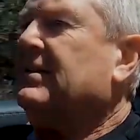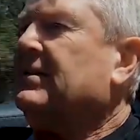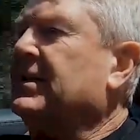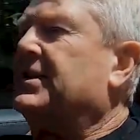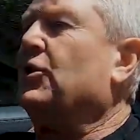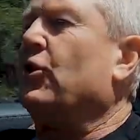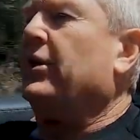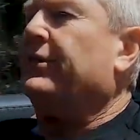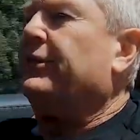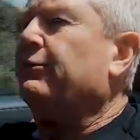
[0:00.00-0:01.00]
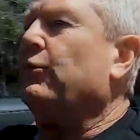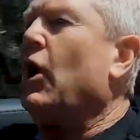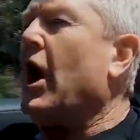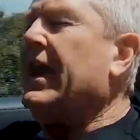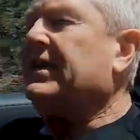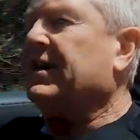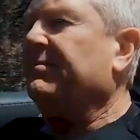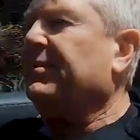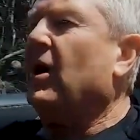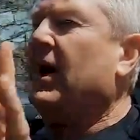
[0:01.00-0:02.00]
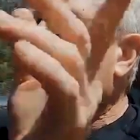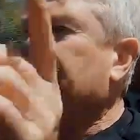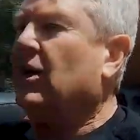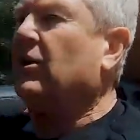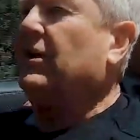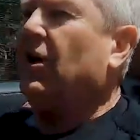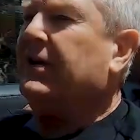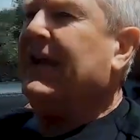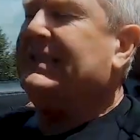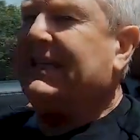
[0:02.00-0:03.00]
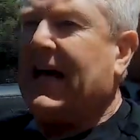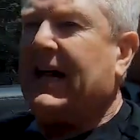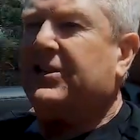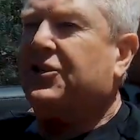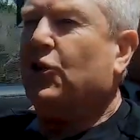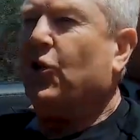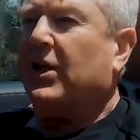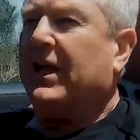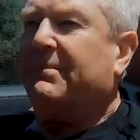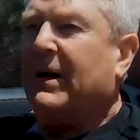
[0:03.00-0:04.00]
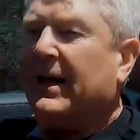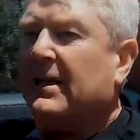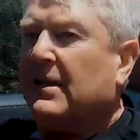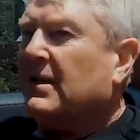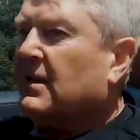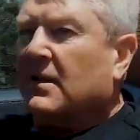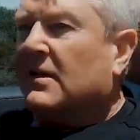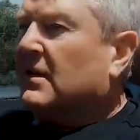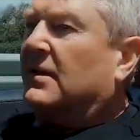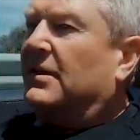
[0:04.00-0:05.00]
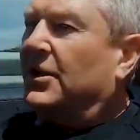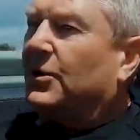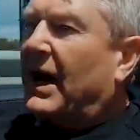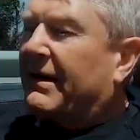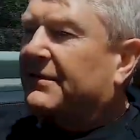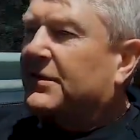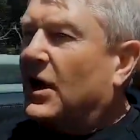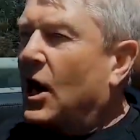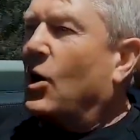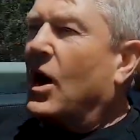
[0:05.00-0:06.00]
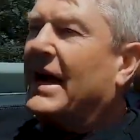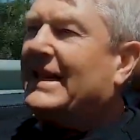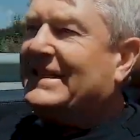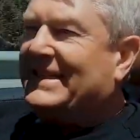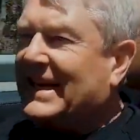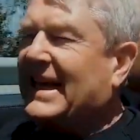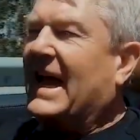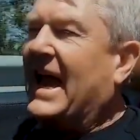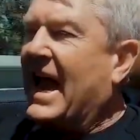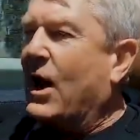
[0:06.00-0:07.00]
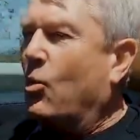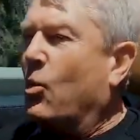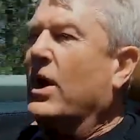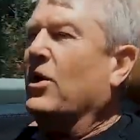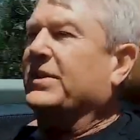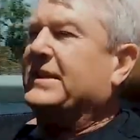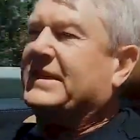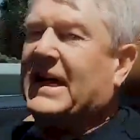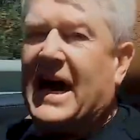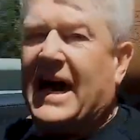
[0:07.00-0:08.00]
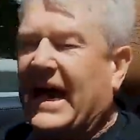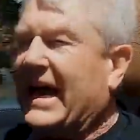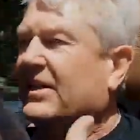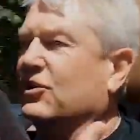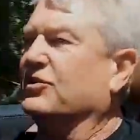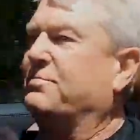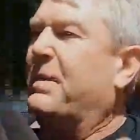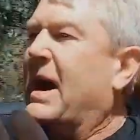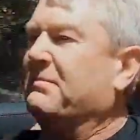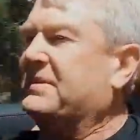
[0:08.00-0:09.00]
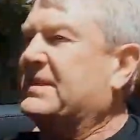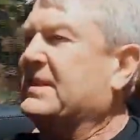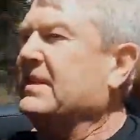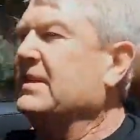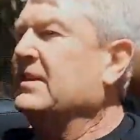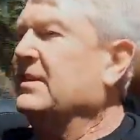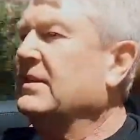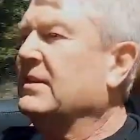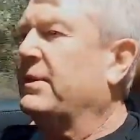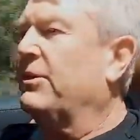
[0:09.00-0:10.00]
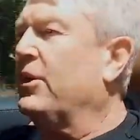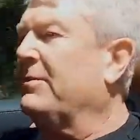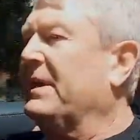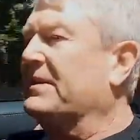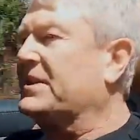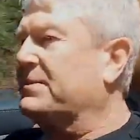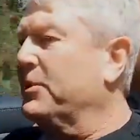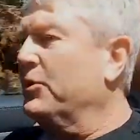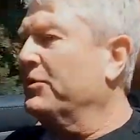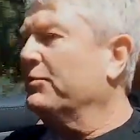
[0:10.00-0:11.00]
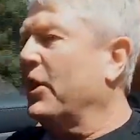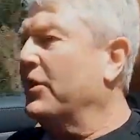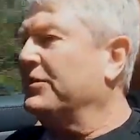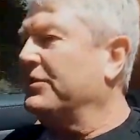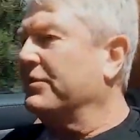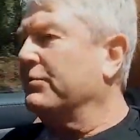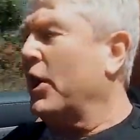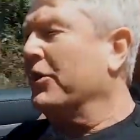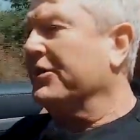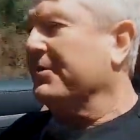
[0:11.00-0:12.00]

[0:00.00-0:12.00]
the sort of ride compliance, and I'll get to that shortly, but you have no idea how well this car handles bumps. We're on a bit of smooth road at the